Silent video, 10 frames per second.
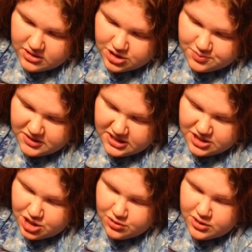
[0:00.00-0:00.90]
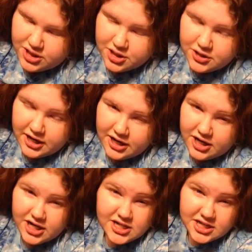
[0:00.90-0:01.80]
just because generally
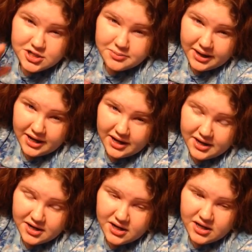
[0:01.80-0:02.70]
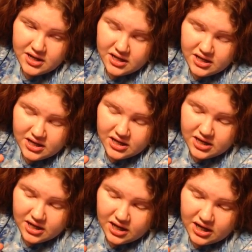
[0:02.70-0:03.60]
urinary, it's not too bad.
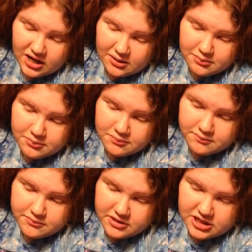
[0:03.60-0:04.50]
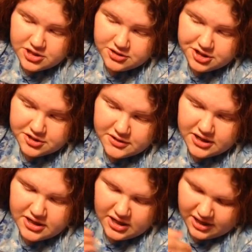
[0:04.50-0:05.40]
Because your
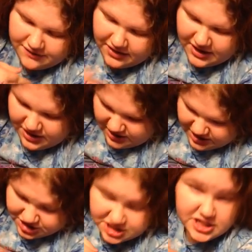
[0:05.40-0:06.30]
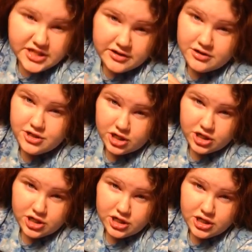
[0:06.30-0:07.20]
urine, if anything, it just gets a little
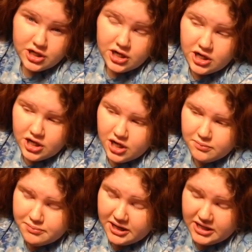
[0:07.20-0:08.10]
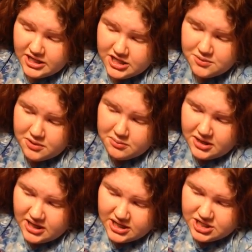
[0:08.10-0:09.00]
darker. But at least with
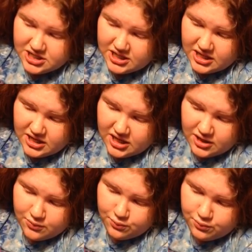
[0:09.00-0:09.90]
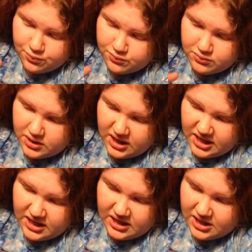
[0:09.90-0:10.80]
me, it's just, like,
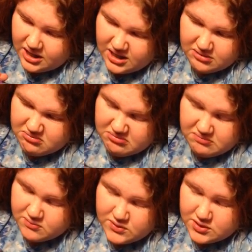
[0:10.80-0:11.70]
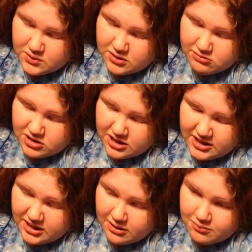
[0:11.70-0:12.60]
it was horrible.
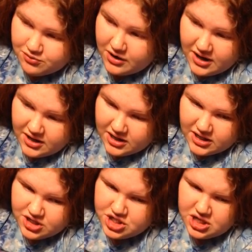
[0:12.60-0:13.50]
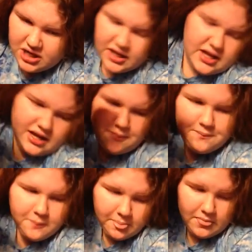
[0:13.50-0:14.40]
Like, bright, like, I can't